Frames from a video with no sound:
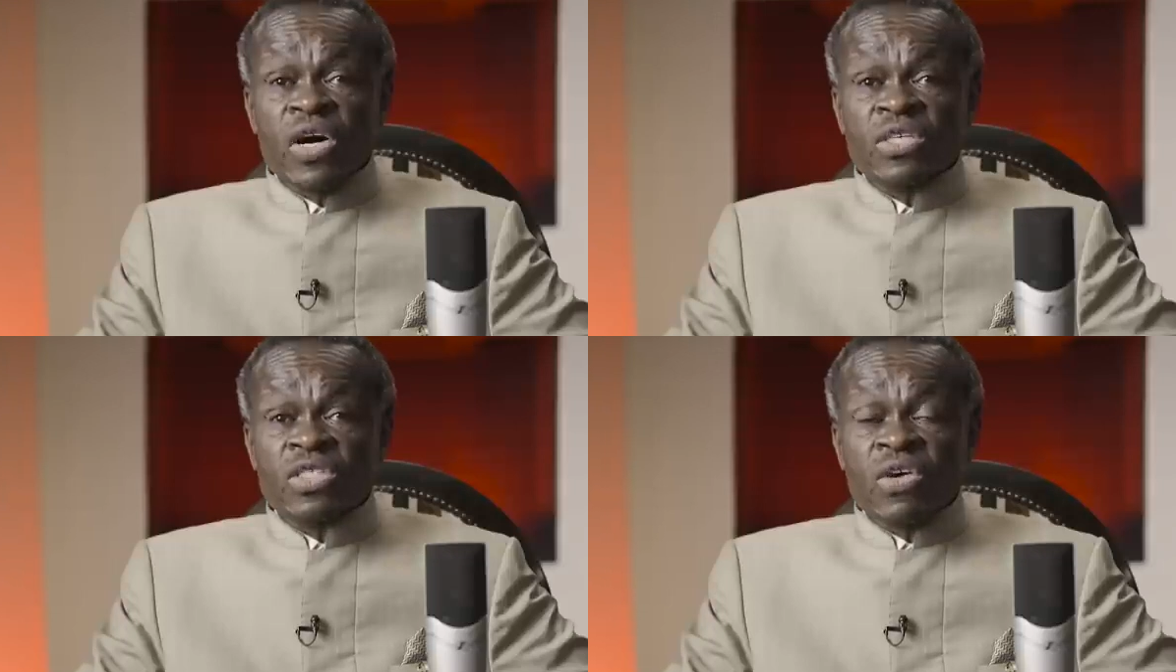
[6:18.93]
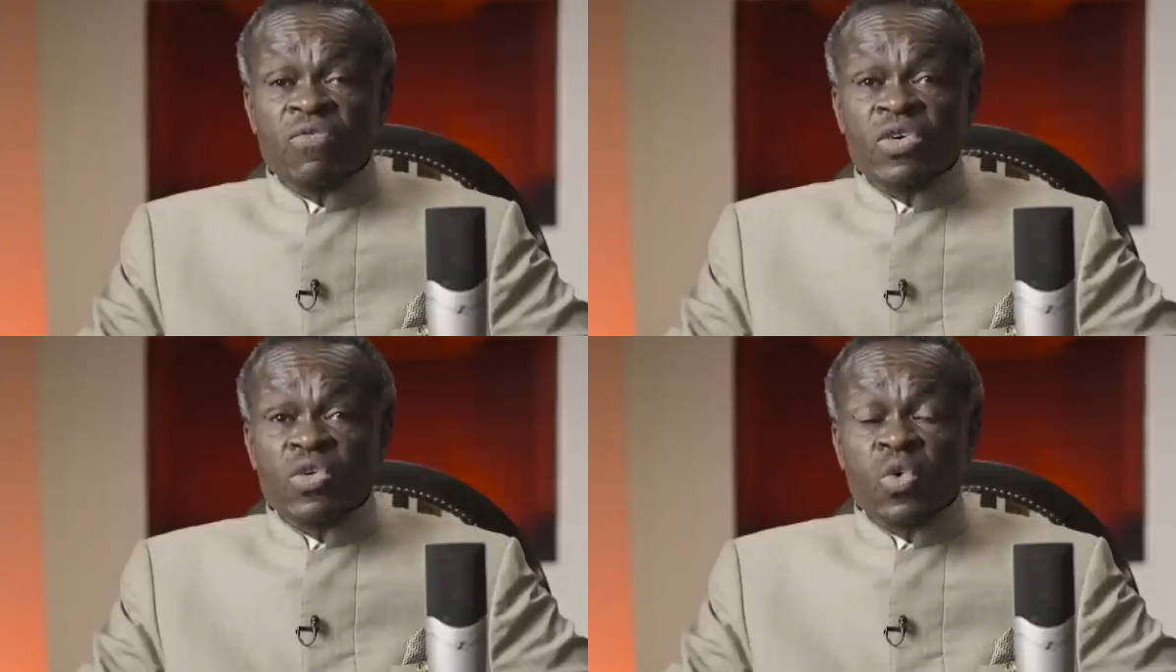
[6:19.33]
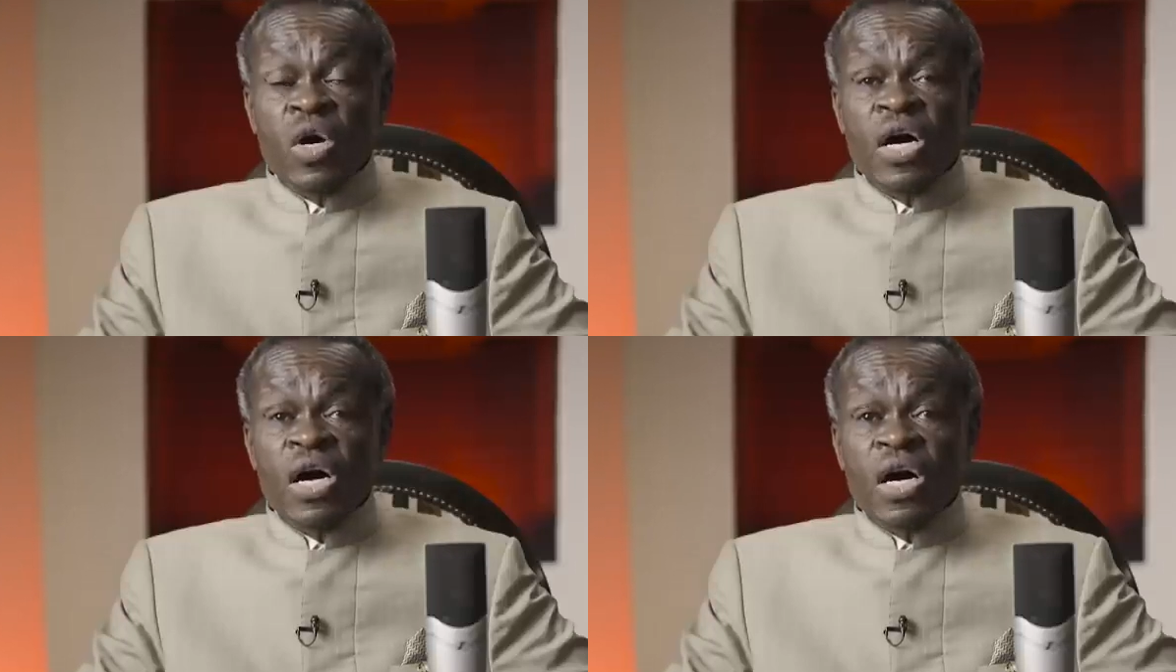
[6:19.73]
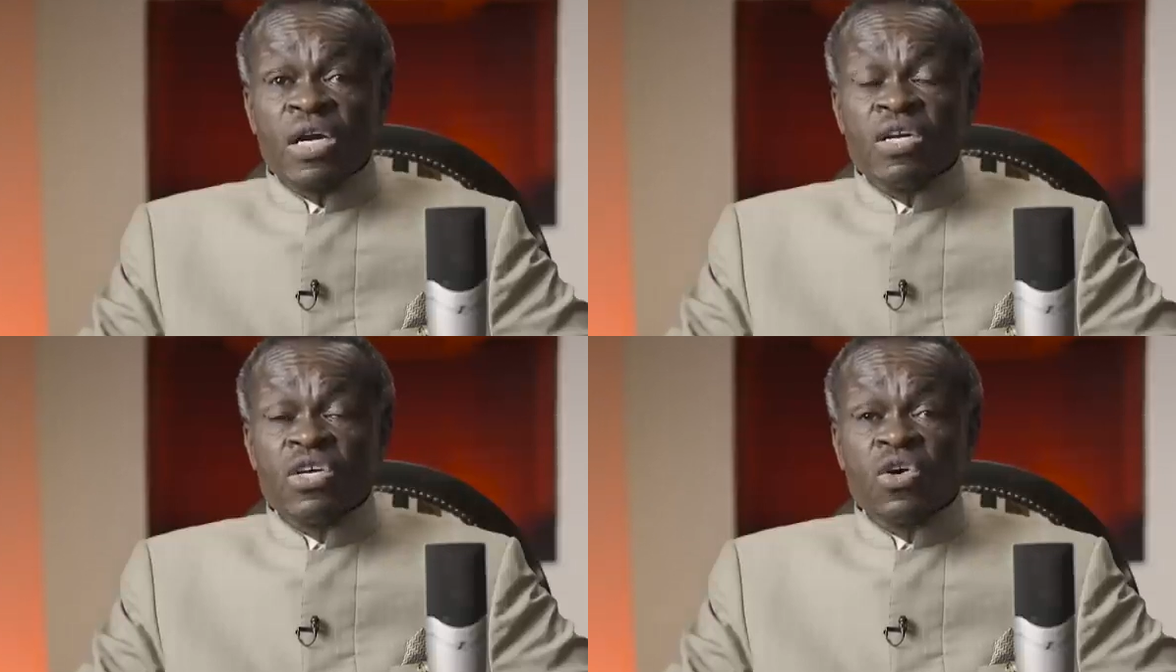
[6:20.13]
as if it were a
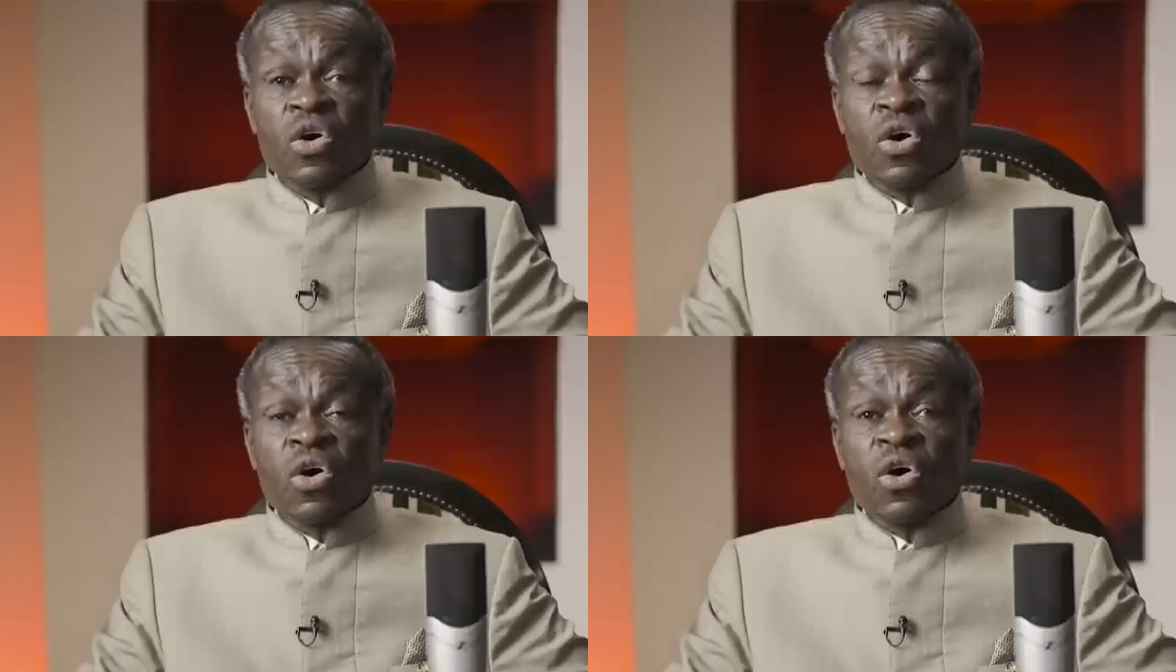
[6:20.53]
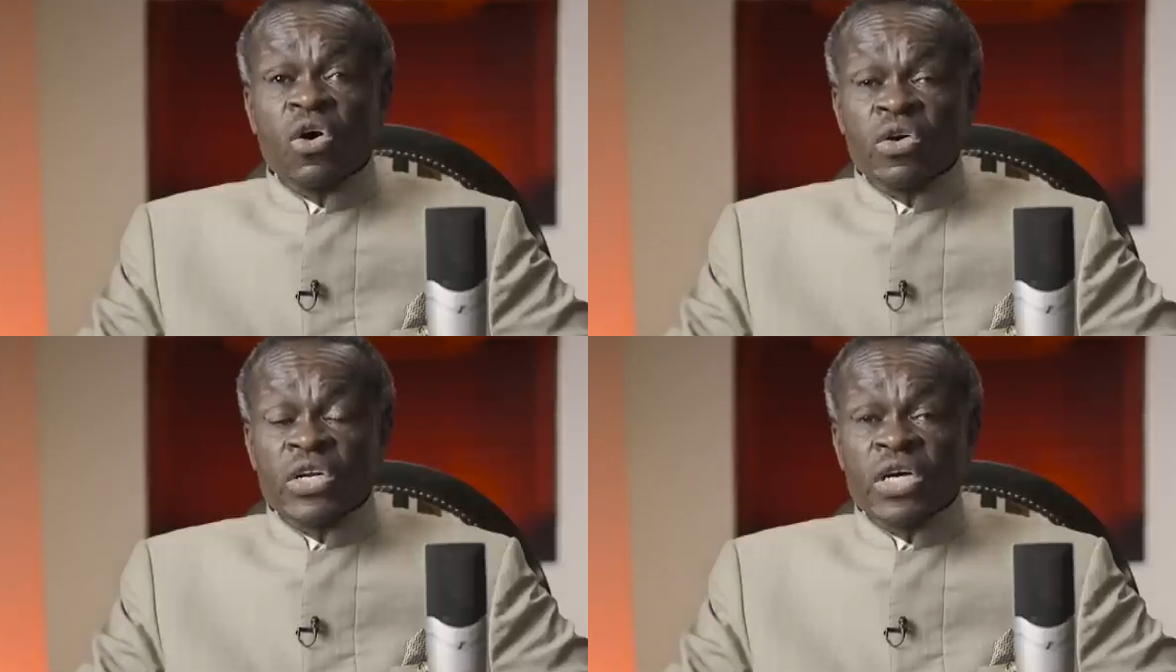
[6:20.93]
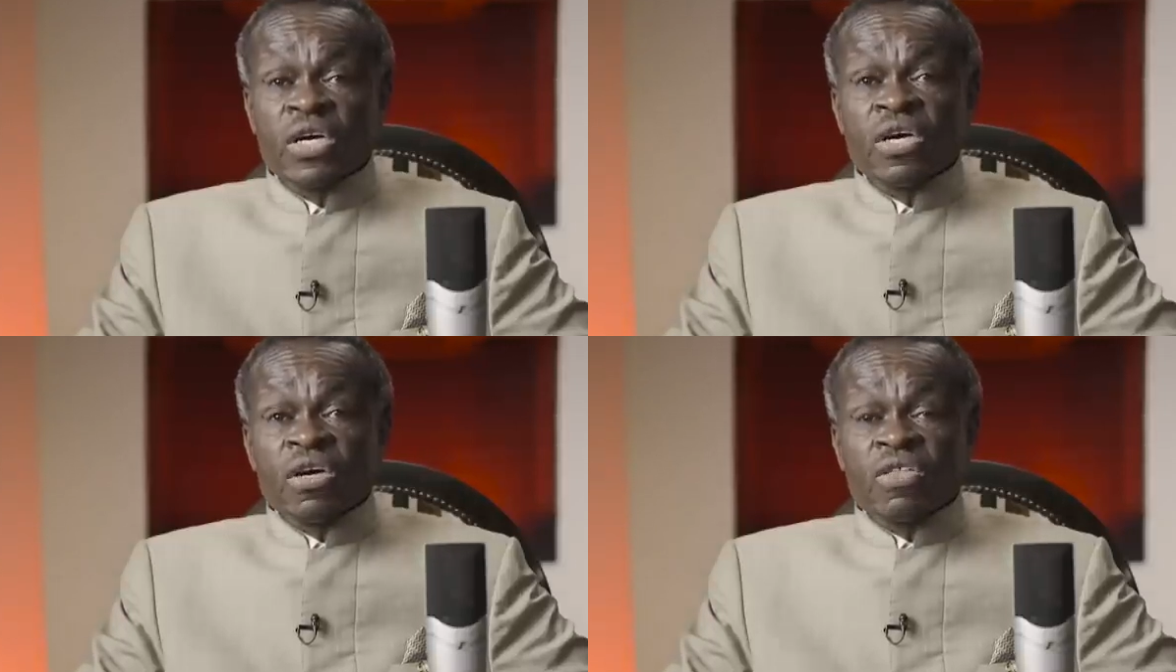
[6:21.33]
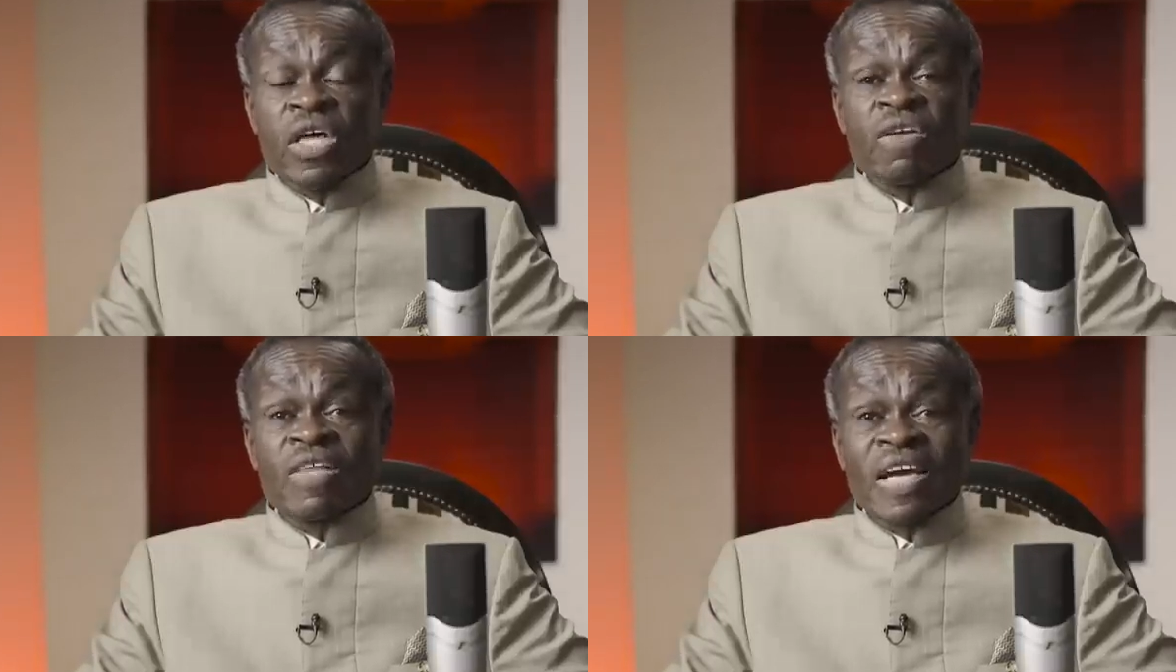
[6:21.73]
neo-colony,
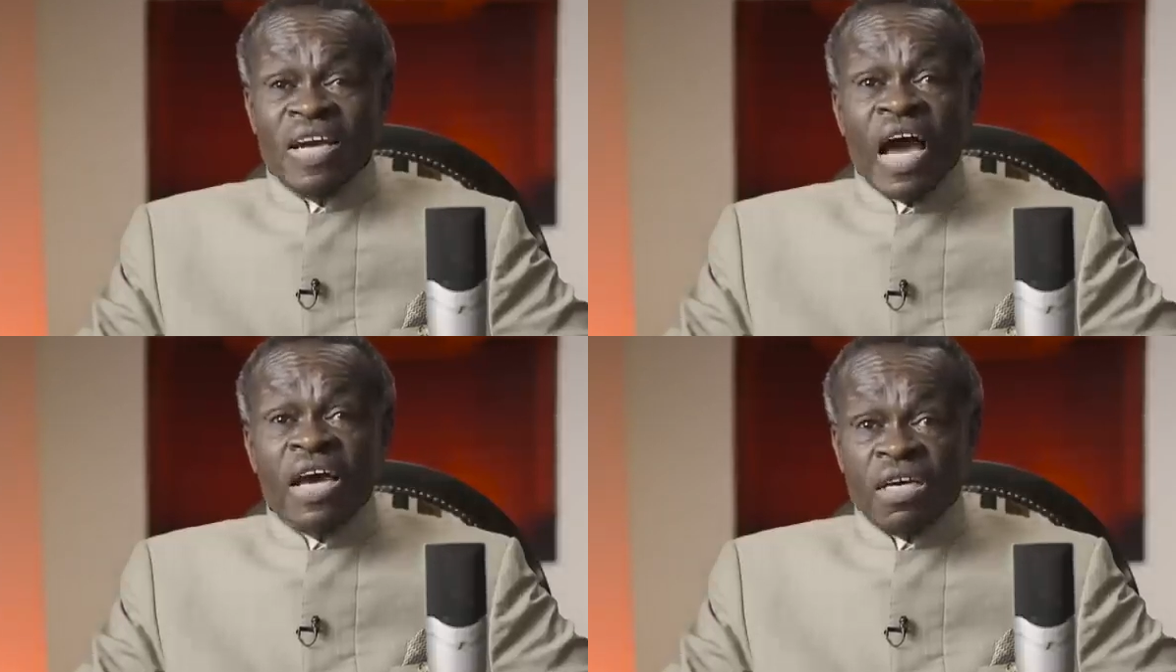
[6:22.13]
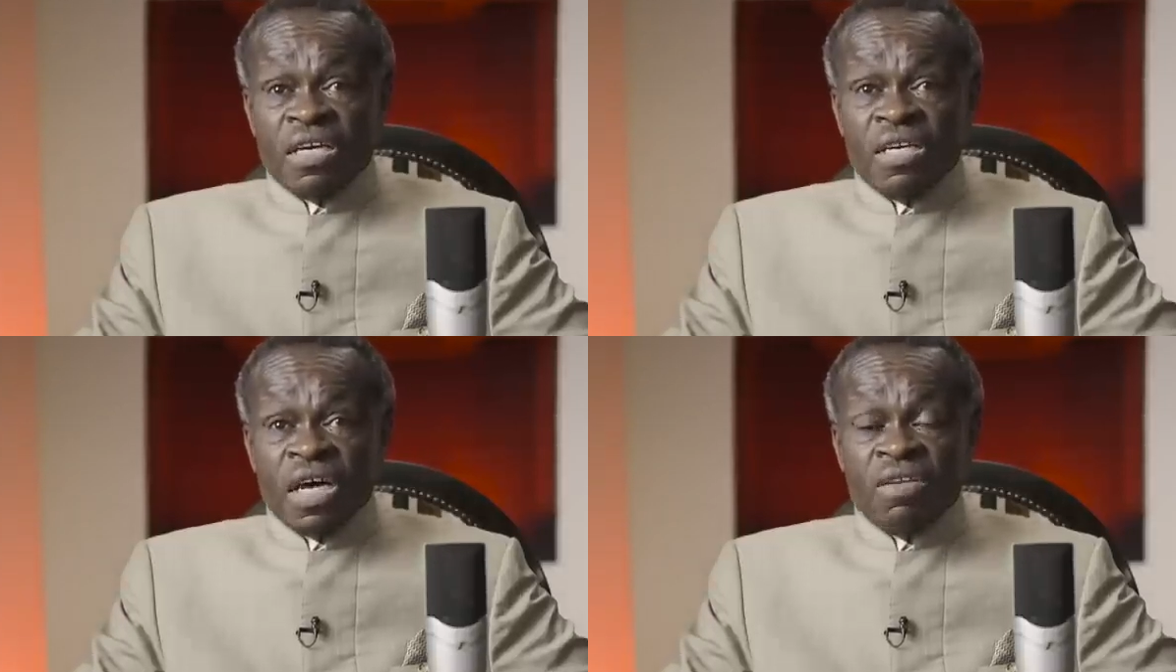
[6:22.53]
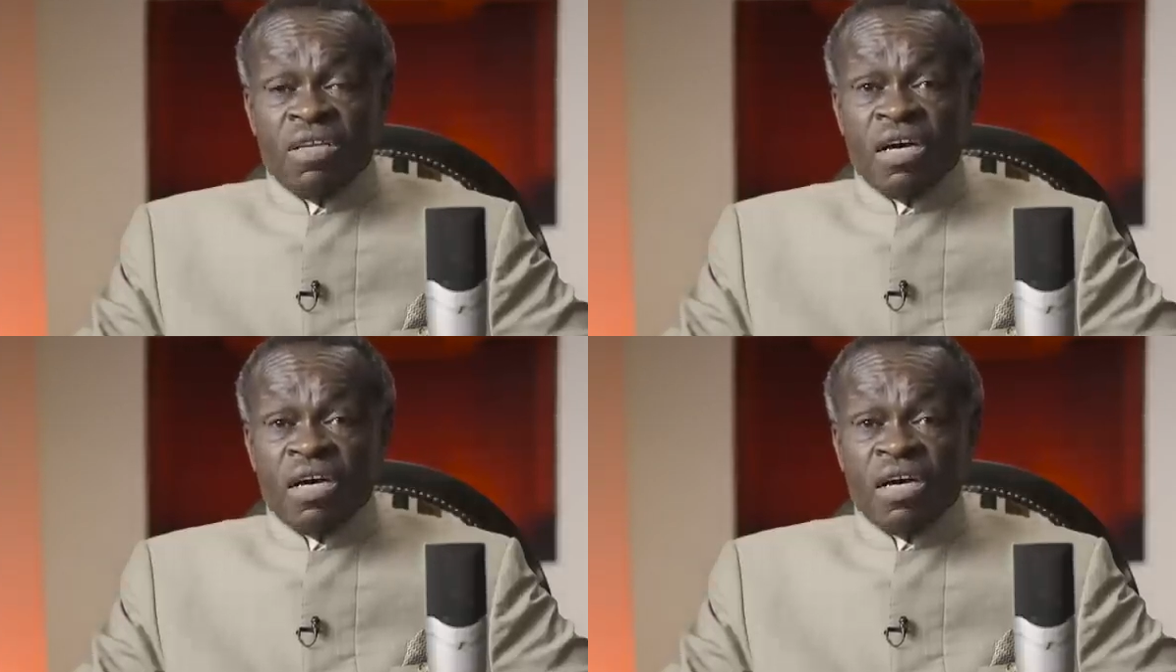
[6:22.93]
then they like it, and they